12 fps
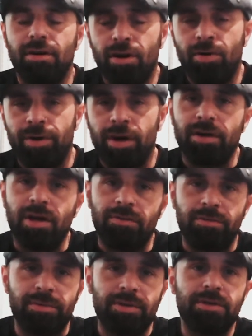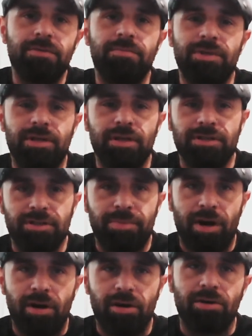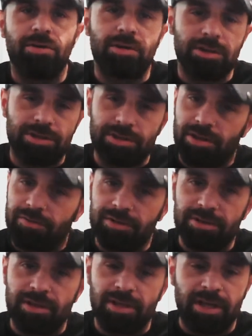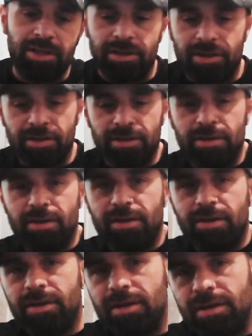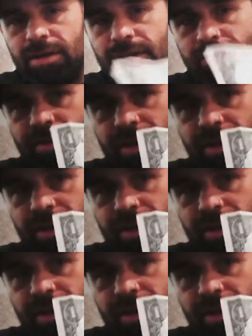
own our government, because the borrower is servant to the lender if the